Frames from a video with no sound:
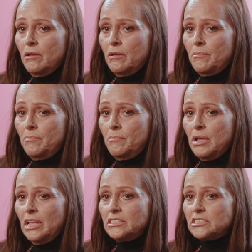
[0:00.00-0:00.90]
And
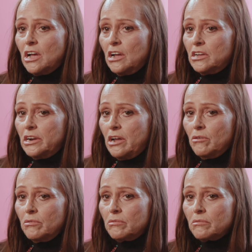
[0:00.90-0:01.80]
my lights got cut
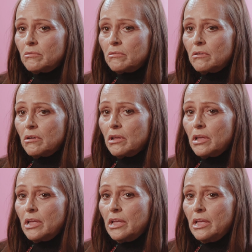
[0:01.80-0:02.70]
out.
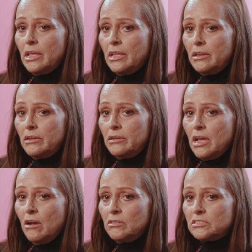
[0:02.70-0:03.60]
And
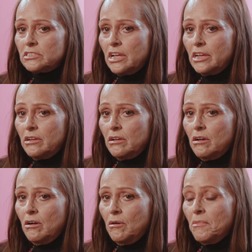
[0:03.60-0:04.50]
now it's like
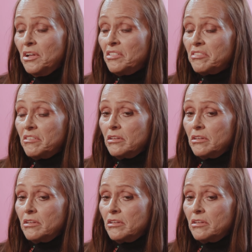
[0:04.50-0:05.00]
a month.